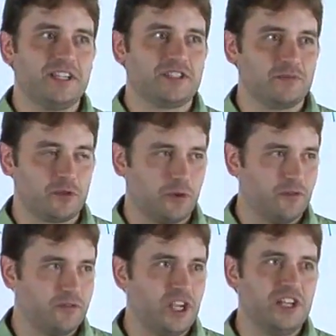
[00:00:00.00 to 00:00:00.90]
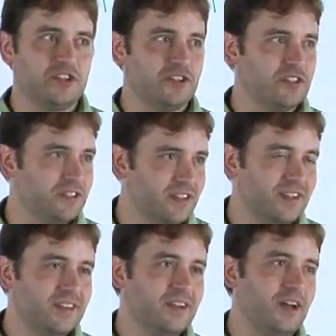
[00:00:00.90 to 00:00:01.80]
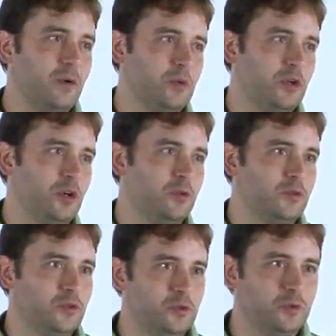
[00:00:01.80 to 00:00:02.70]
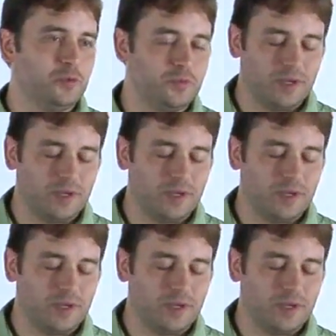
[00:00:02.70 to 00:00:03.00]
some sort of changes when you go to